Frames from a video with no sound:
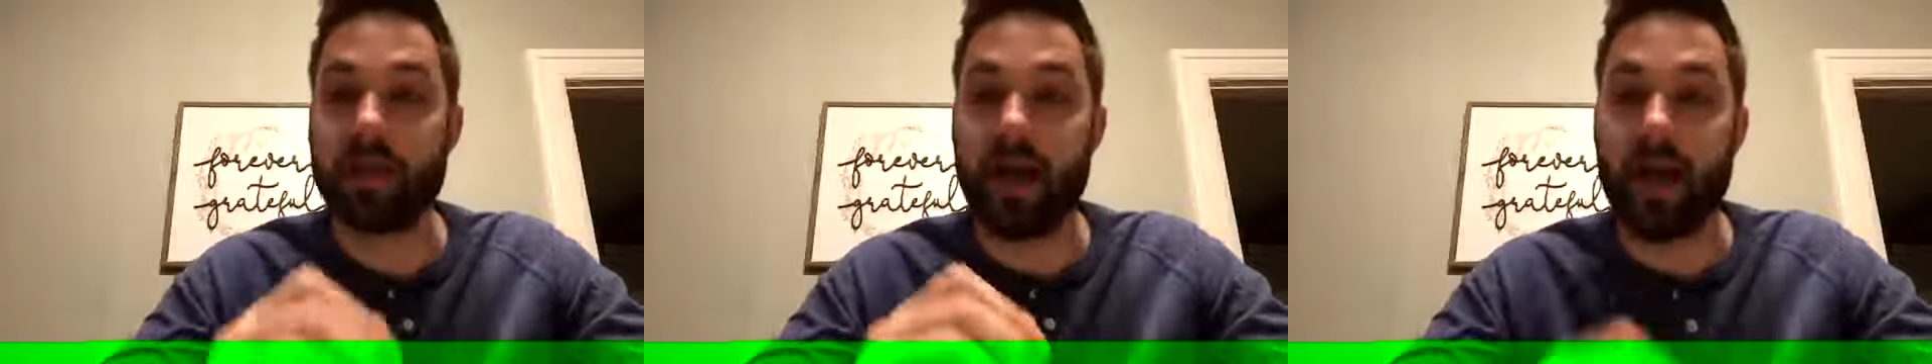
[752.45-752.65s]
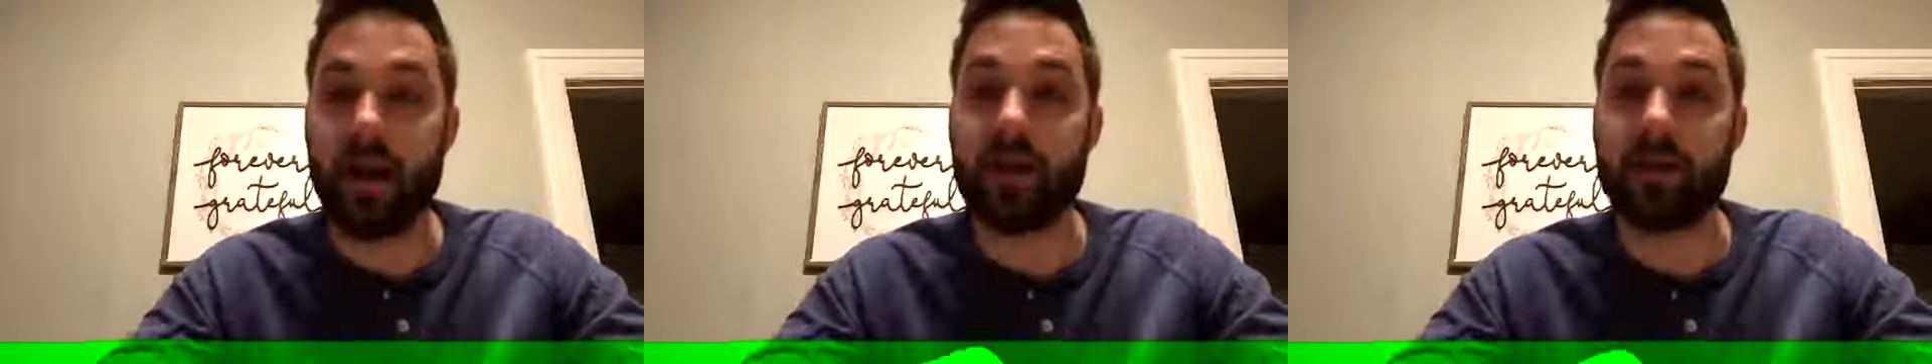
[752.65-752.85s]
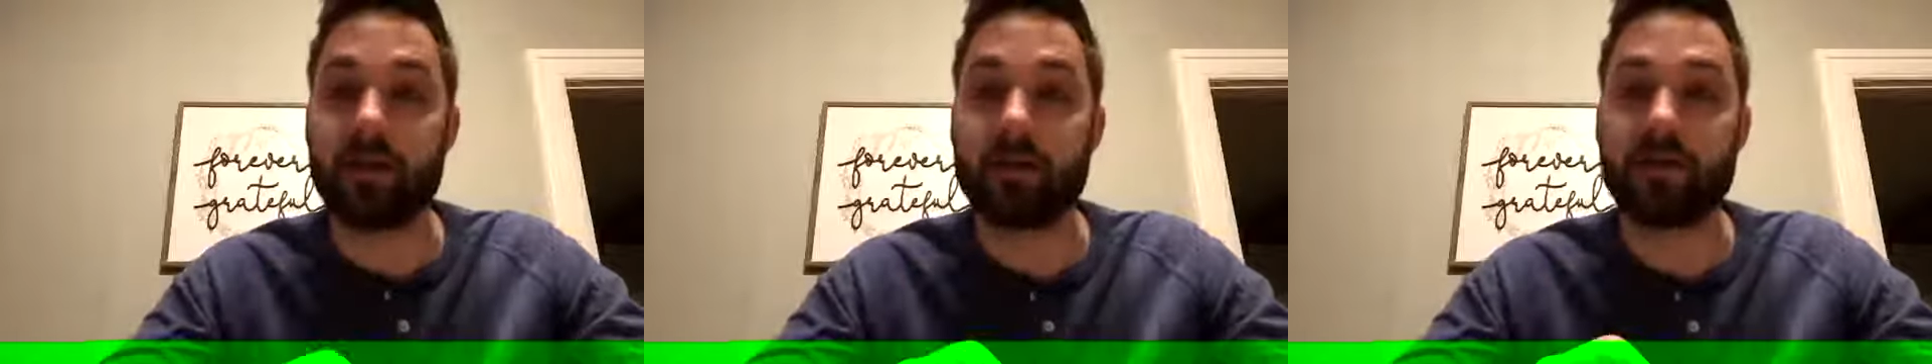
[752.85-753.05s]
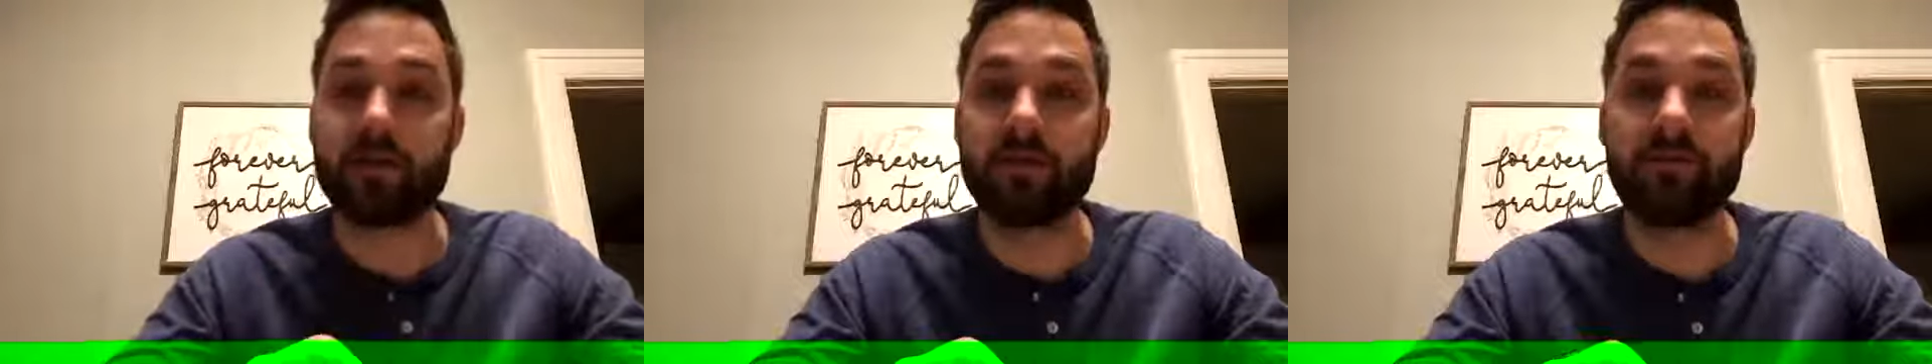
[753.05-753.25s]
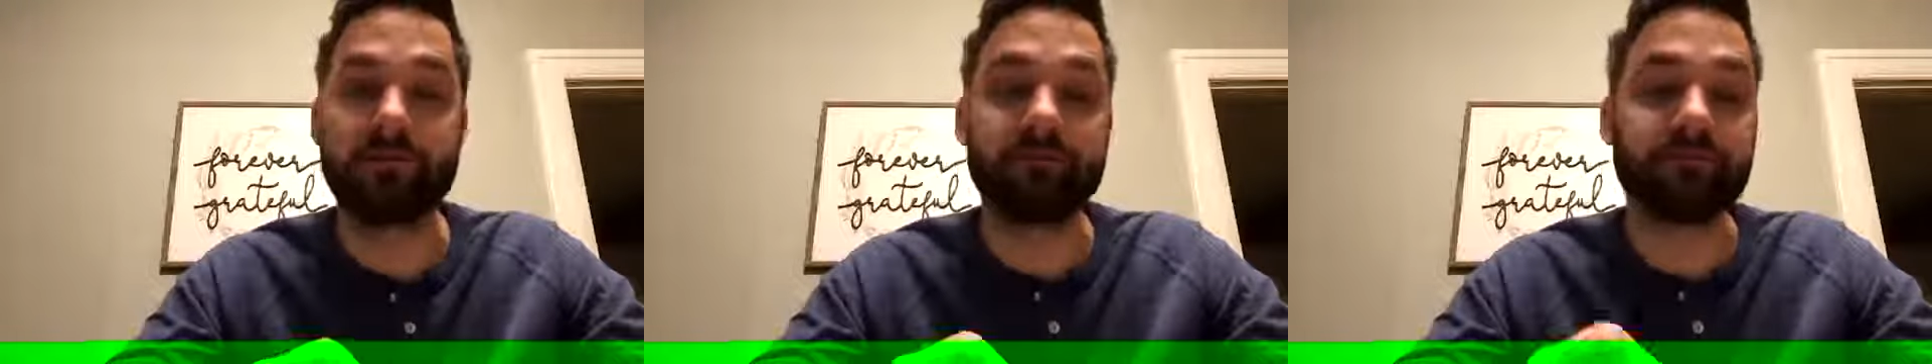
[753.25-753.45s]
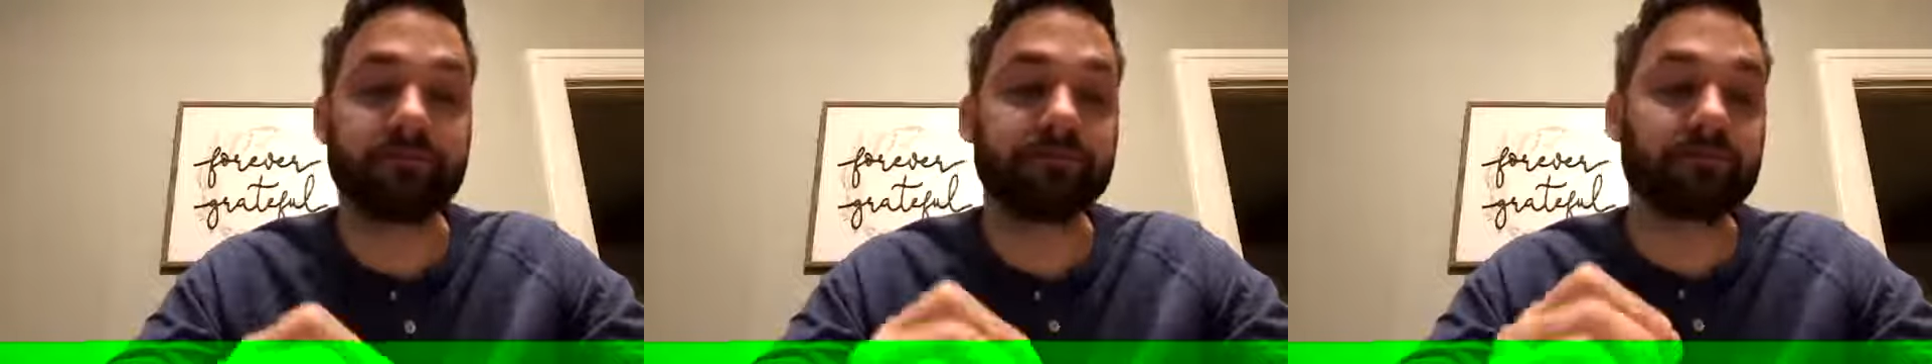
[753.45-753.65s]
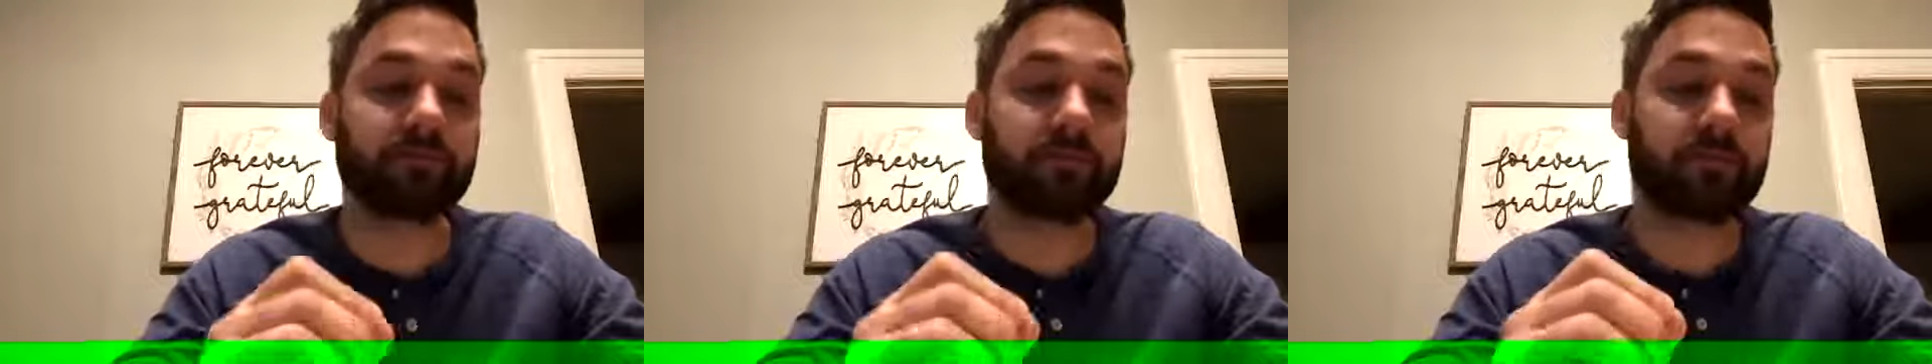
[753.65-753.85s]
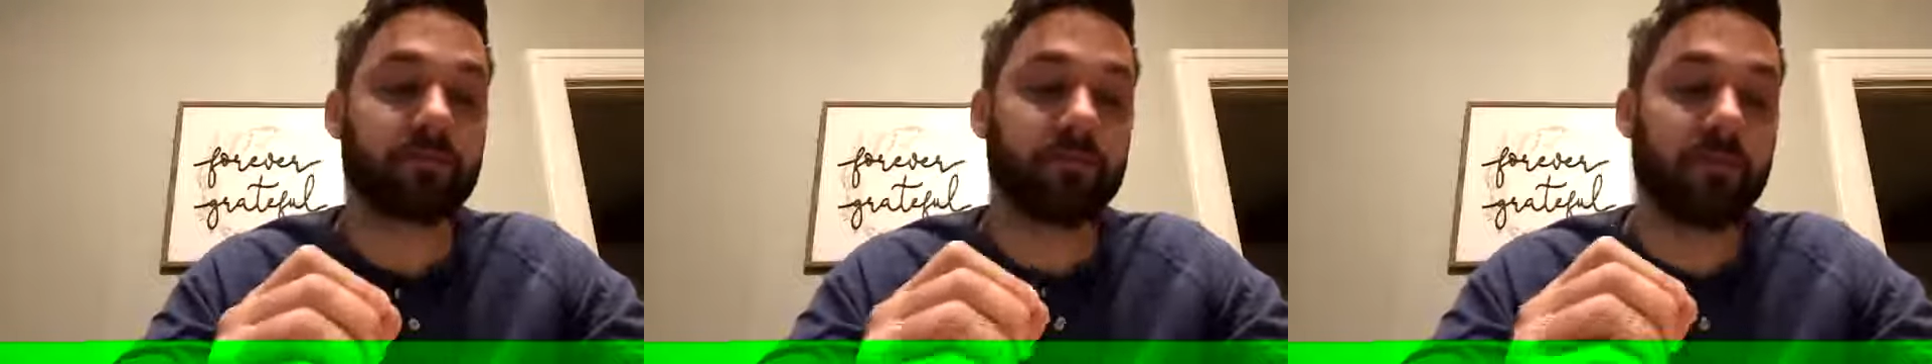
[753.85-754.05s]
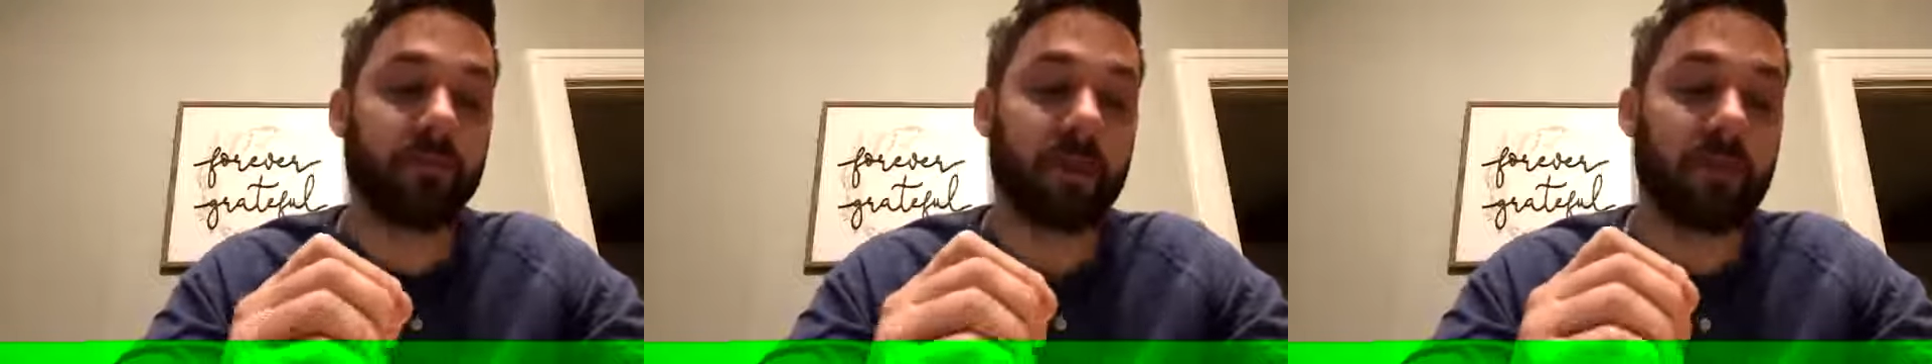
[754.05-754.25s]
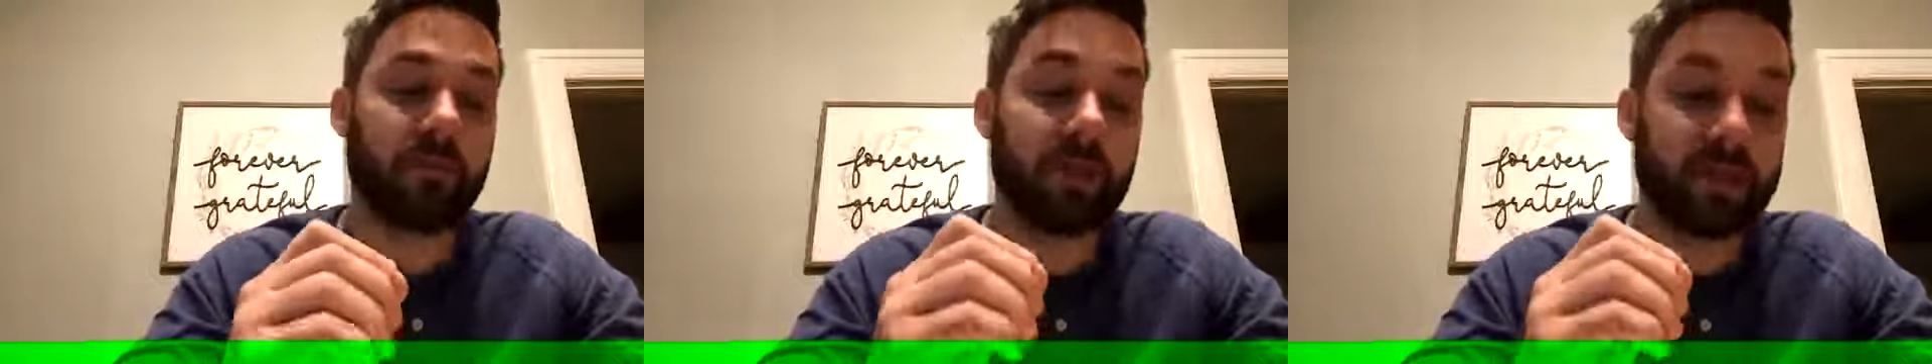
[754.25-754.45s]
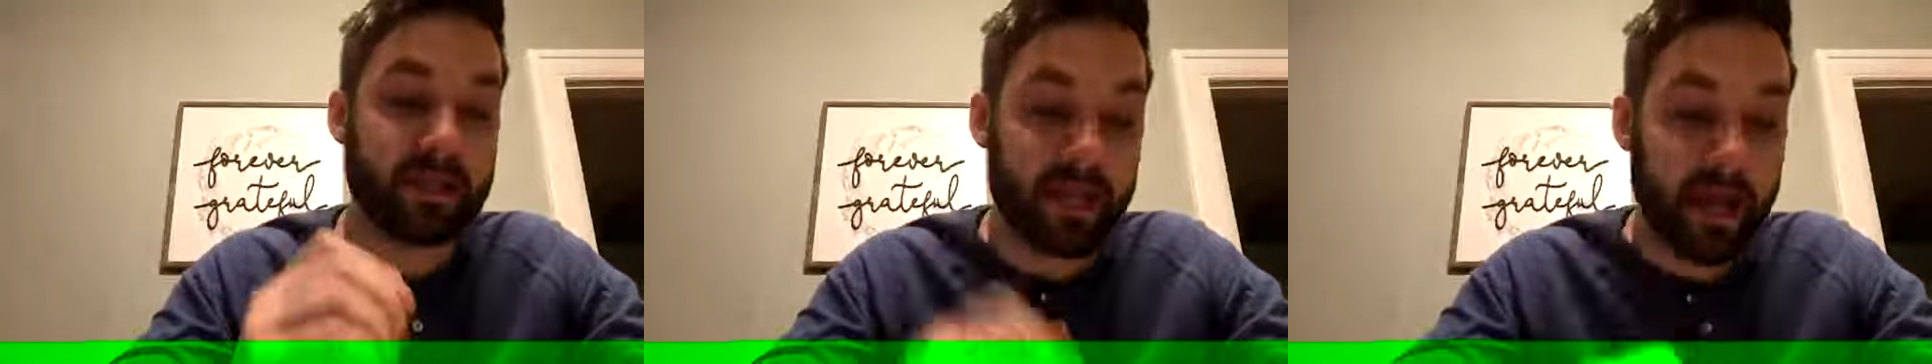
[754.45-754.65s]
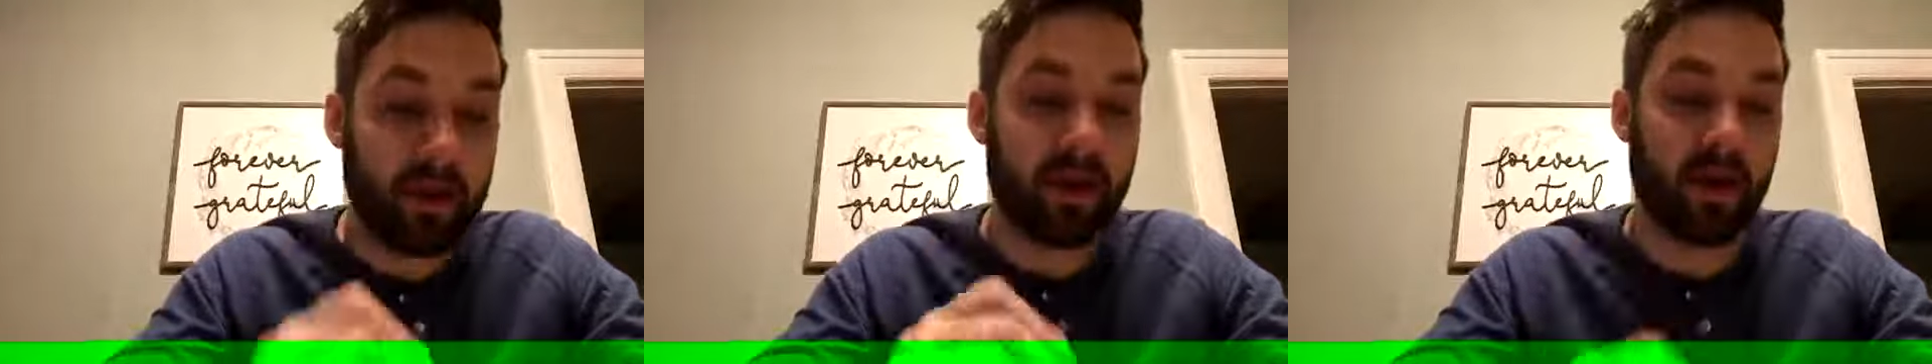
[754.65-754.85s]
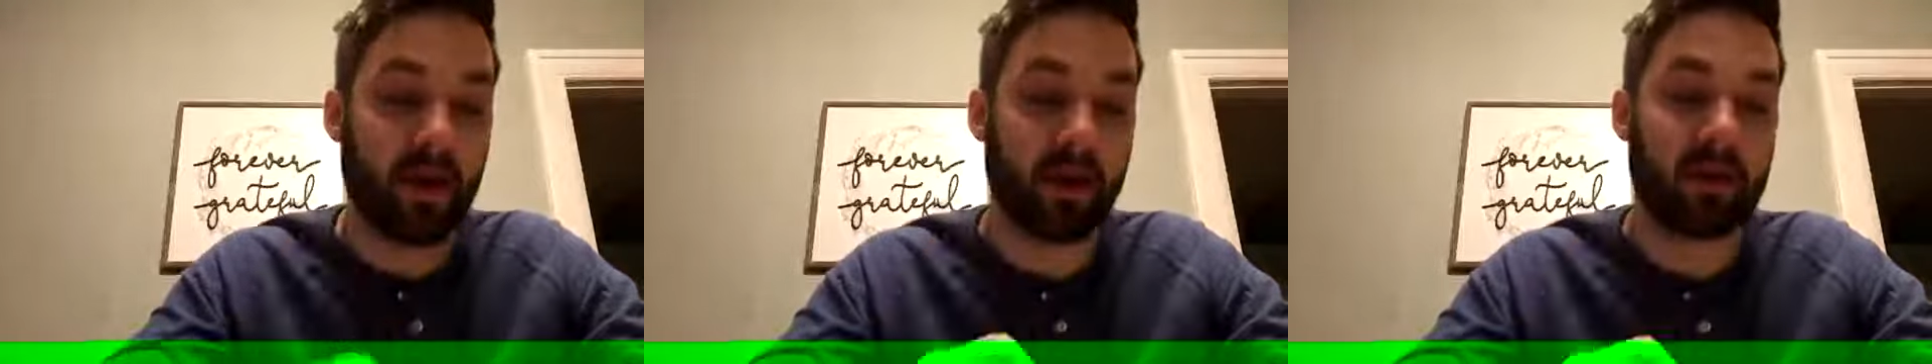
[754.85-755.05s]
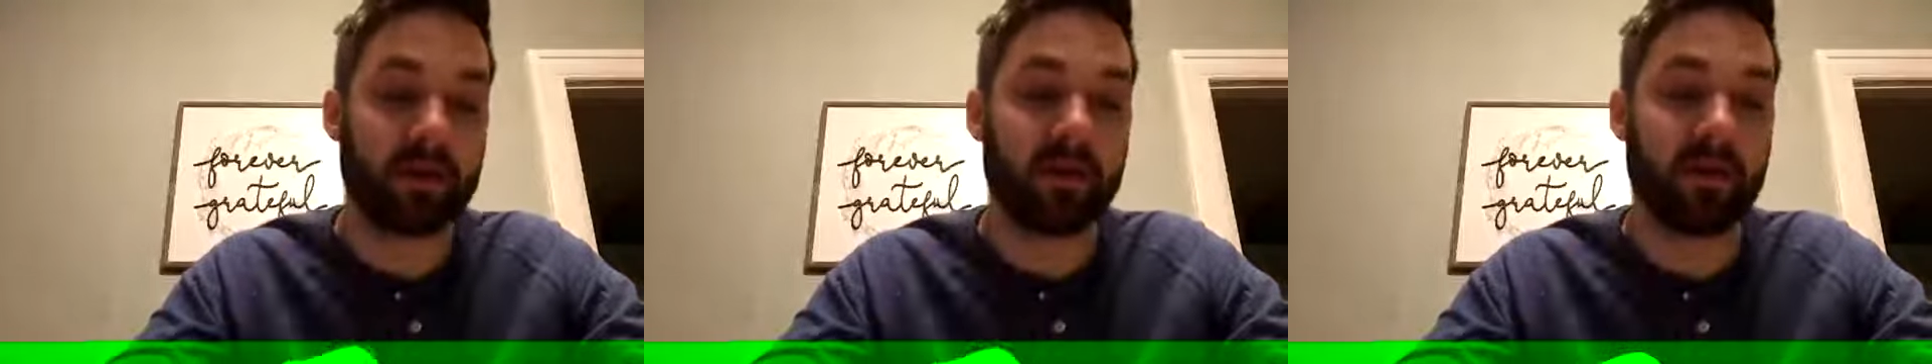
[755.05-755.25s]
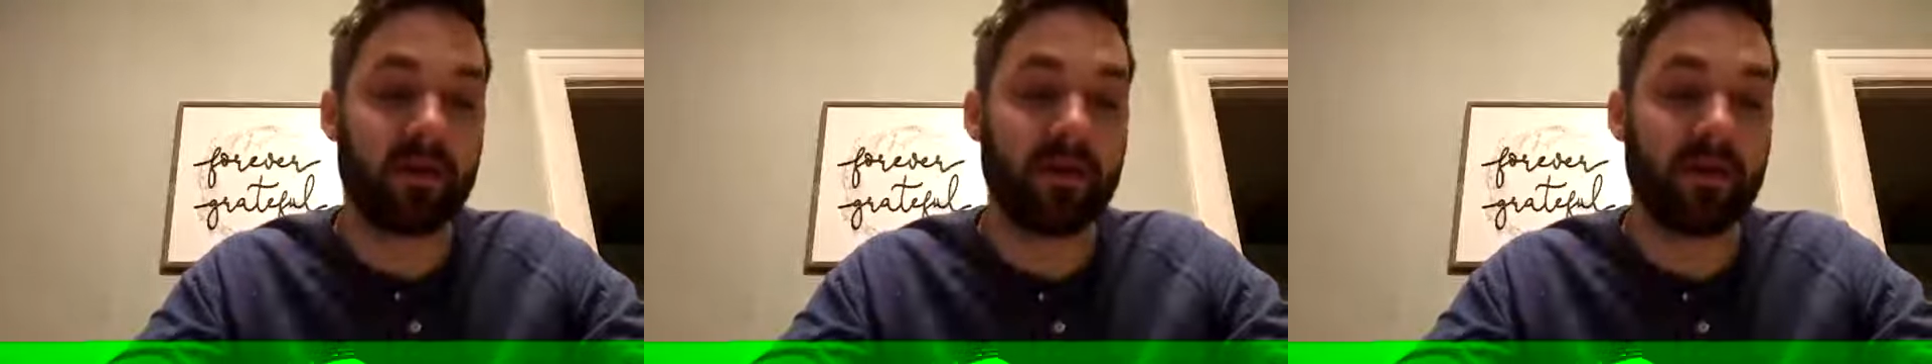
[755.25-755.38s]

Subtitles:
at us, but take heart,